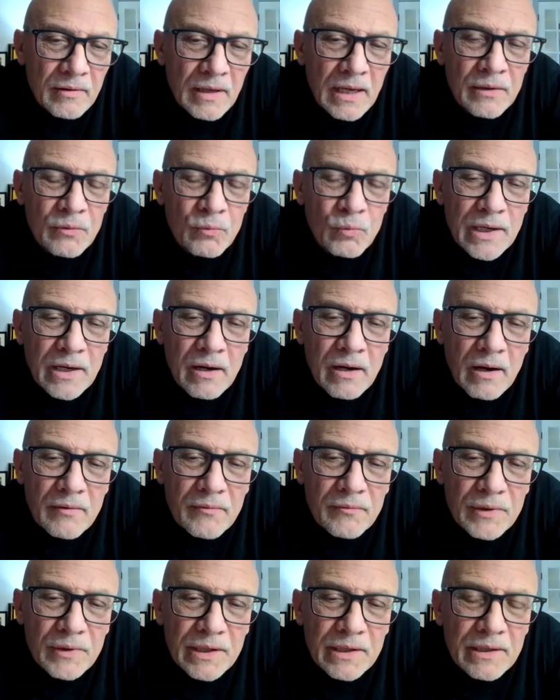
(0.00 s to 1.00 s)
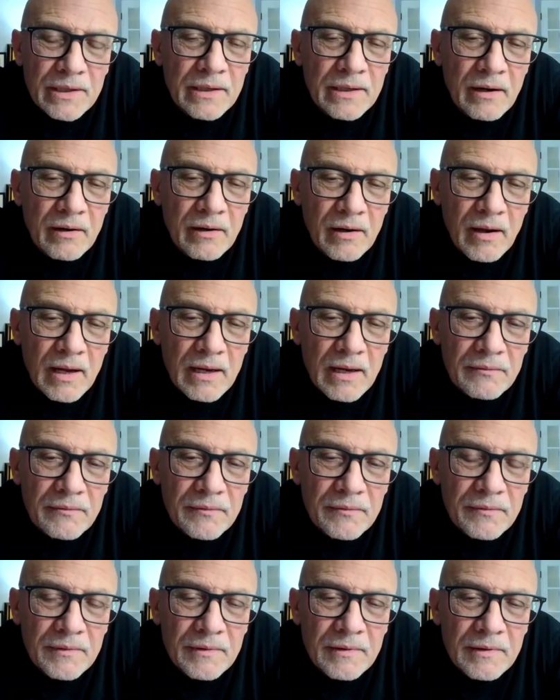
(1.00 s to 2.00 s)
and recovering in our
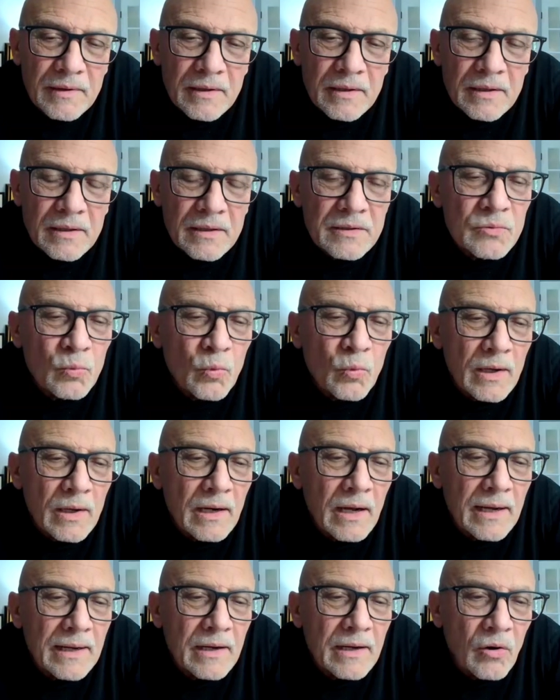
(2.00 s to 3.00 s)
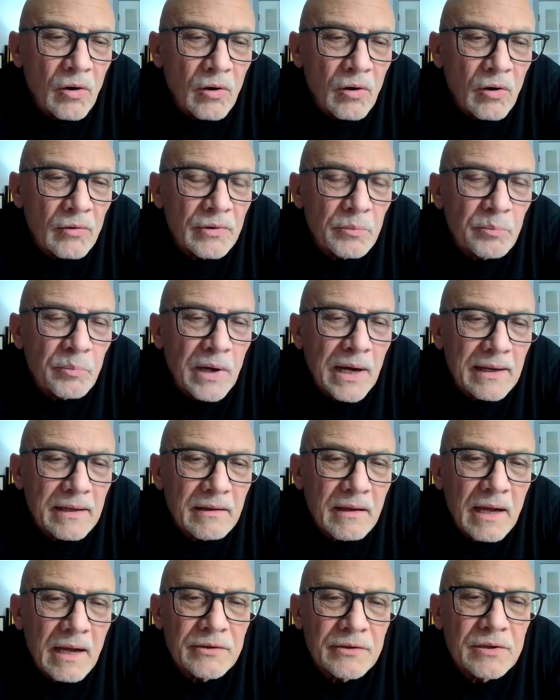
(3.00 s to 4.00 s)
life is what I call the
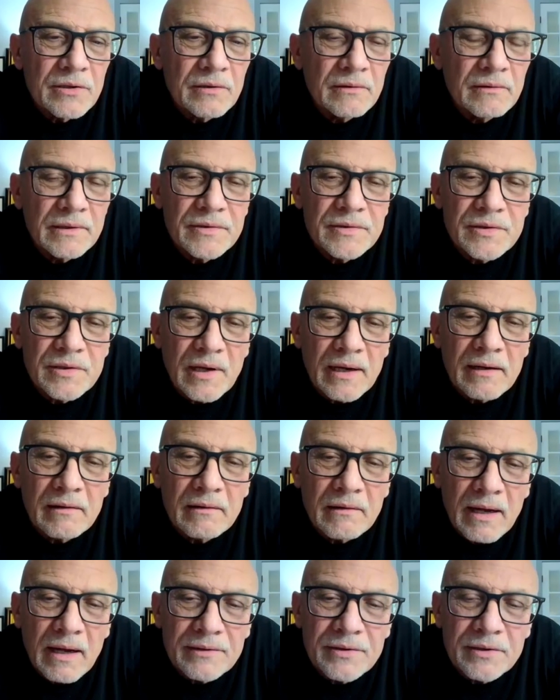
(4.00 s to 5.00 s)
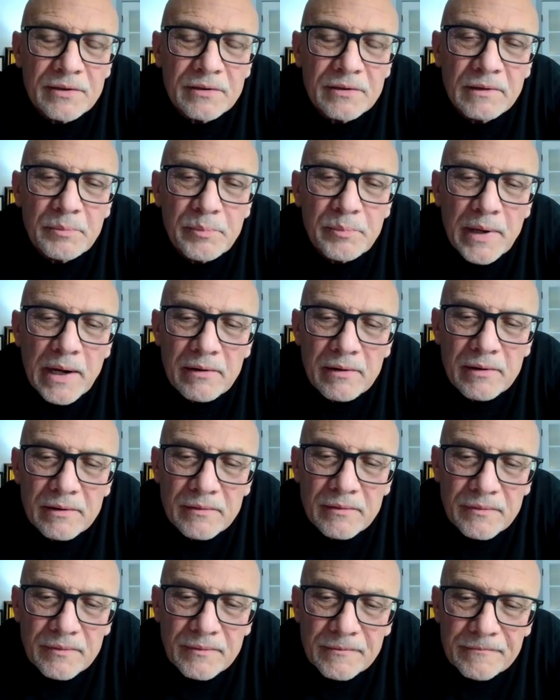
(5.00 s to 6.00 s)
biological and psychological imperative.